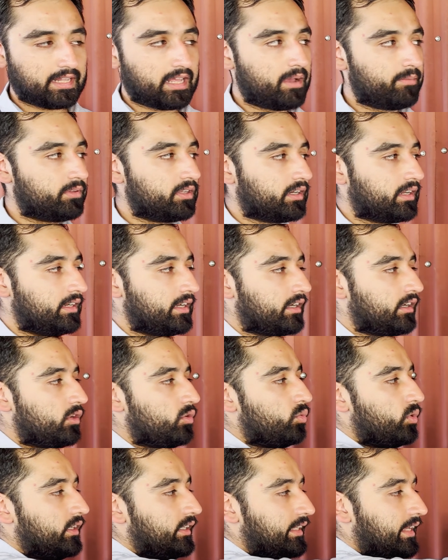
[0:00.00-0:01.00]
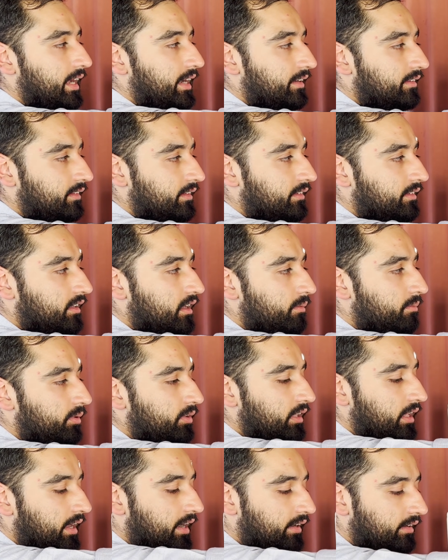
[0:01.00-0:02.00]
are connected to one Cat6 cable
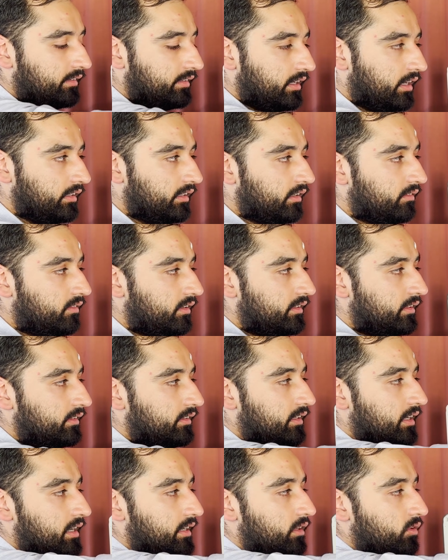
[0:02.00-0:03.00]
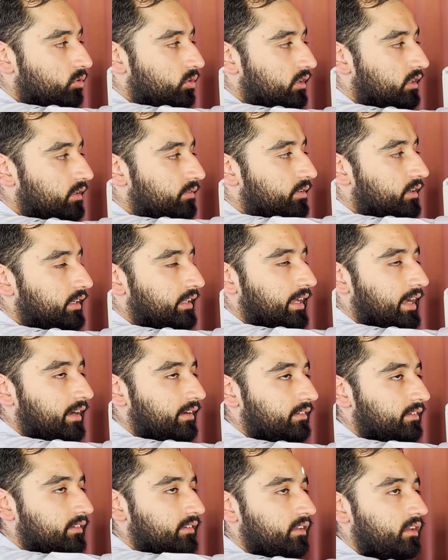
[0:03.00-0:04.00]
and the other one is connected to a different
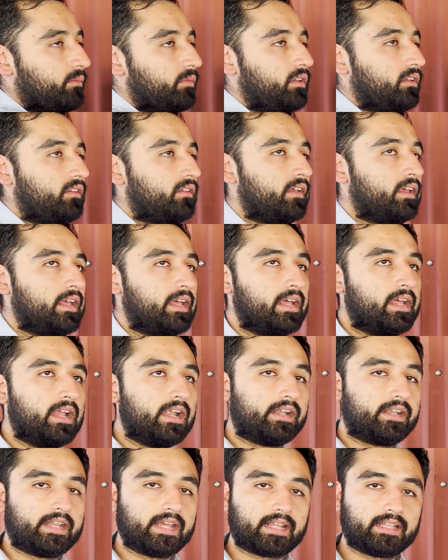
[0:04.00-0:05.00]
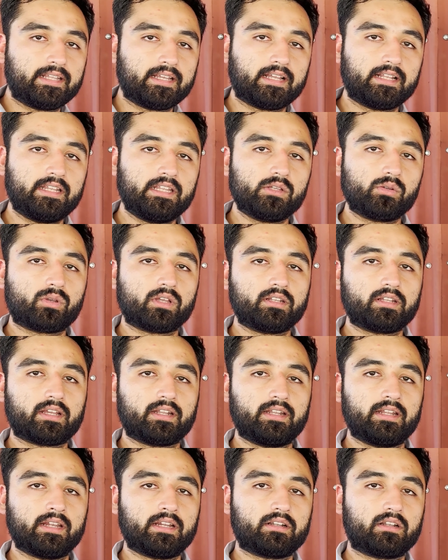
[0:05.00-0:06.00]
Cat6 cables. Technically, you can
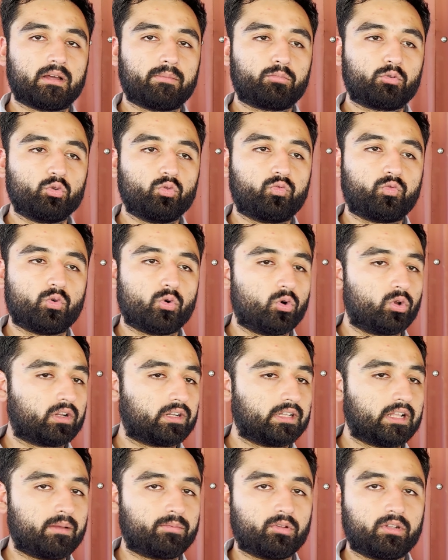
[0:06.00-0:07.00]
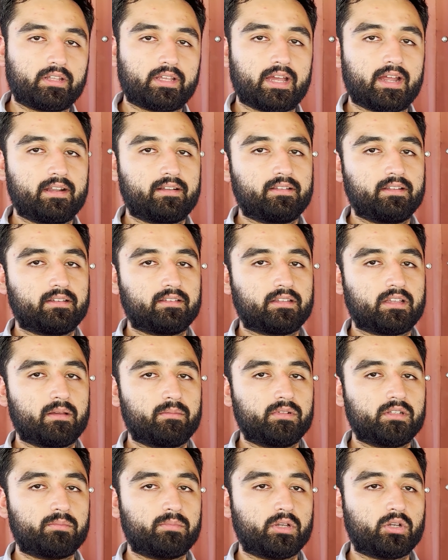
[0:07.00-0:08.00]
connect up to 4 clamps on the Cat6
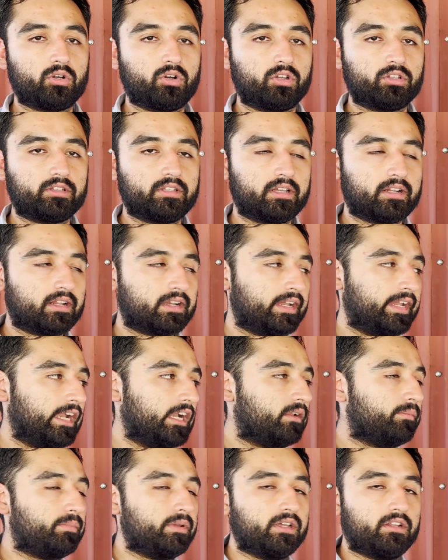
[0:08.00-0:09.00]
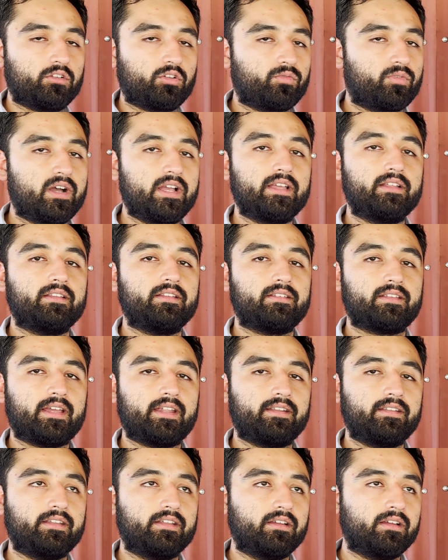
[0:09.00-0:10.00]
cables because there are 8 pairs of wires
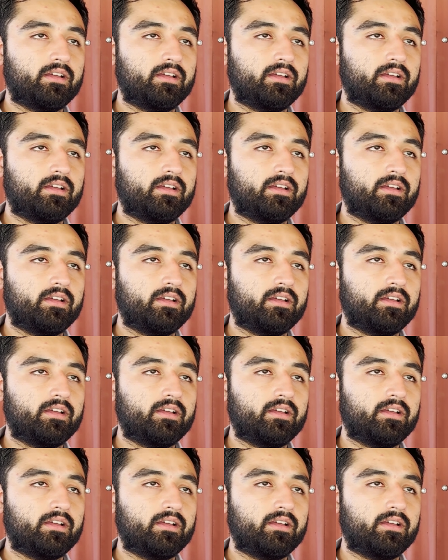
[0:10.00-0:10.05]
inside there.